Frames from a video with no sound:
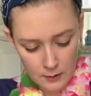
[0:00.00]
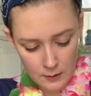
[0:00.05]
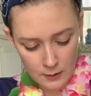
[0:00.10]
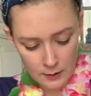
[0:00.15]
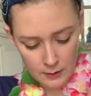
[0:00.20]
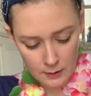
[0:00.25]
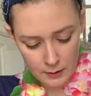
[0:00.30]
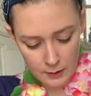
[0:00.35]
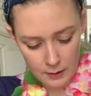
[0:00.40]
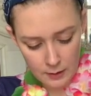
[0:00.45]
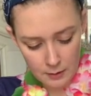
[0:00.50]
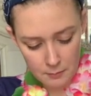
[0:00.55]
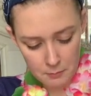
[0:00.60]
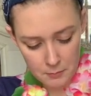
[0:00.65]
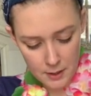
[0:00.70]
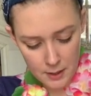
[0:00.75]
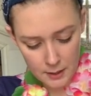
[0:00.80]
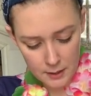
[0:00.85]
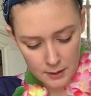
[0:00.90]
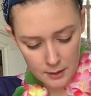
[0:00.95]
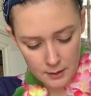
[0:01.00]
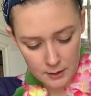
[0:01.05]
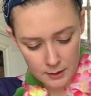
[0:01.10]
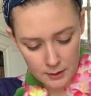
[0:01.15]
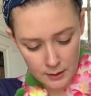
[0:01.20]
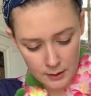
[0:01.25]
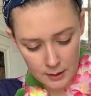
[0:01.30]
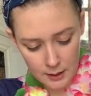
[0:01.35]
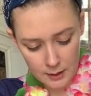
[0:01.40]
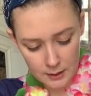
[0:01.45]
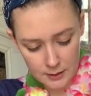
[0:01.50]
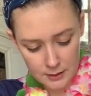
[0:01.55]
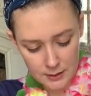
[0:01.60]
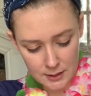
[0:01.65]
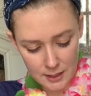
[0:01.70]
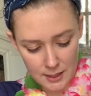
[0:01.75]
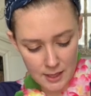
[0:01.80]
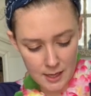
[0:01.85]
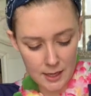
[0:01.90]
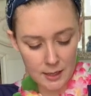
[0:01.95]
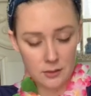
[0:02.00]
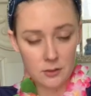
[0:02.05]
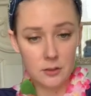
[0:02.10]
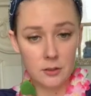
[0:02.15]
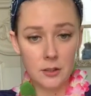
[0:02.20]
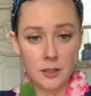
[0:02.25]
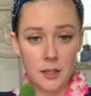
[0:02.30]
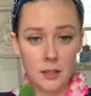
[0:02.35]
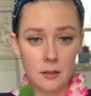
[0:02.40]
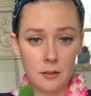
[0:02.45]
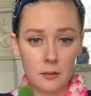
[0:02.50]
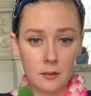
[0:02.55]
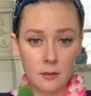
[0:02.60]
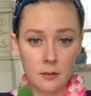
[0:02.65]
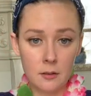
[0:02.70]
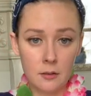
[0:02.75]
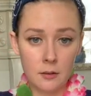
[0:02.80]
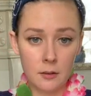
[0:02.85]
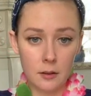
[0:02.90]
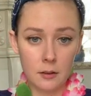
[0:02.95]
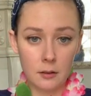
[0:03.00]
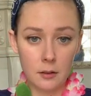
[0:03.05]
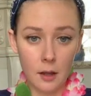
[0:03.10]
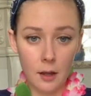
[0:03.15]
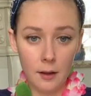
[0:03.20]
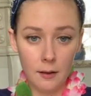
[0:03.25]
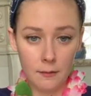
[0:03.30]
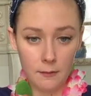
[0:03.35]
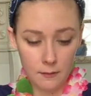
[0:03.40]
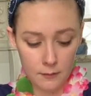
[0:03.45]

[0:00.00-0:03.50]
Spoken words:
And I come back in like kind of diagonally like that.